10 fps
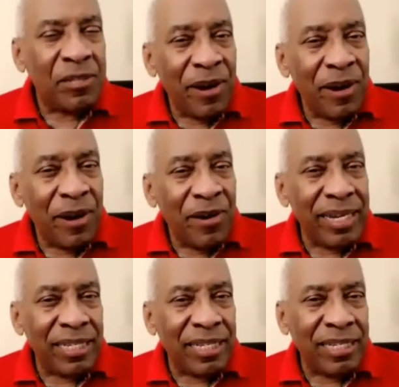The
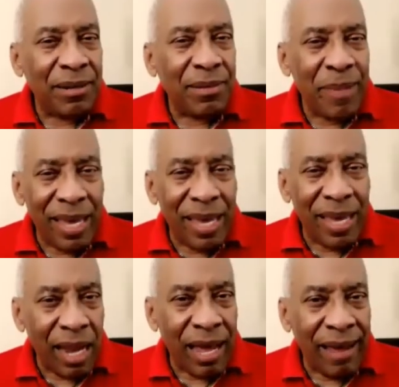spirit is
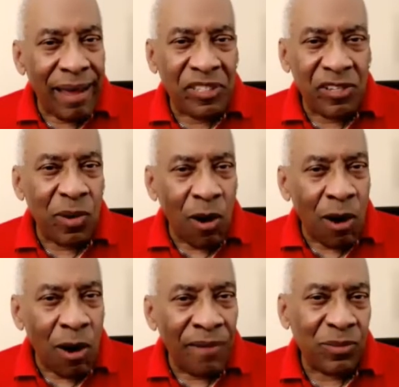made alive so
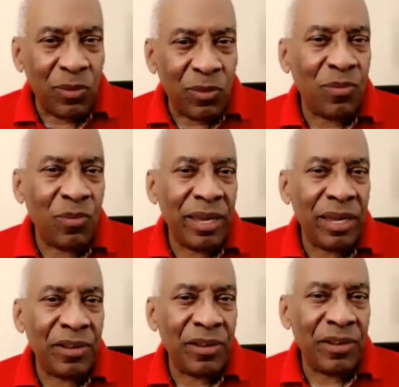often when
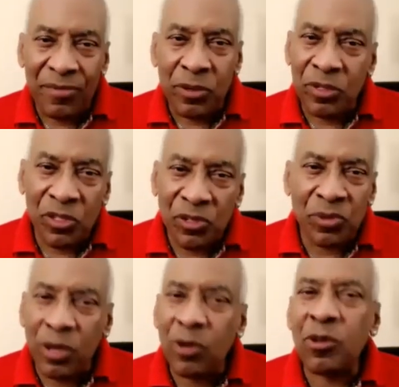we travel
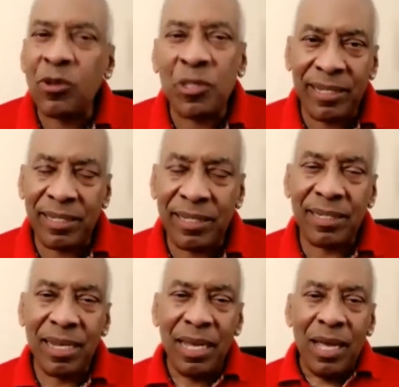to those
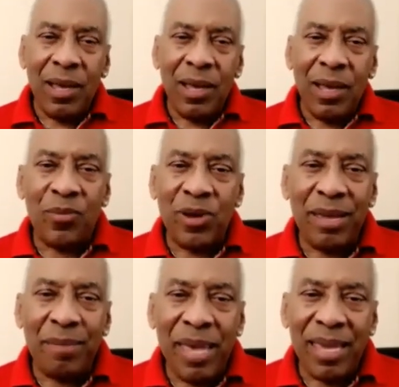places,
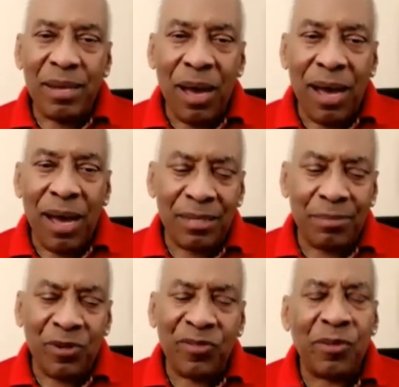when we make it
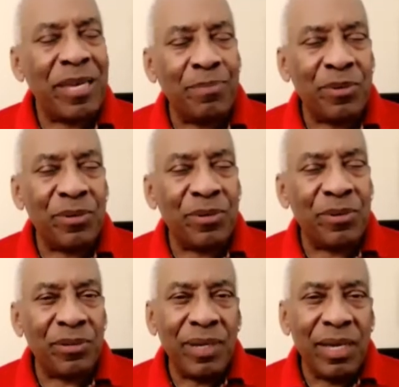possible for
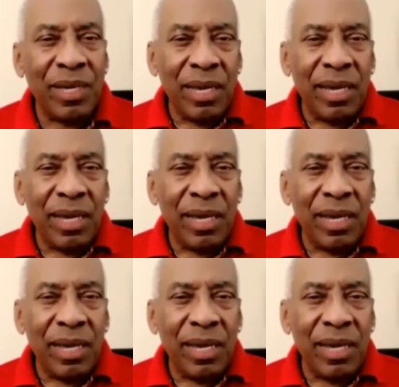people to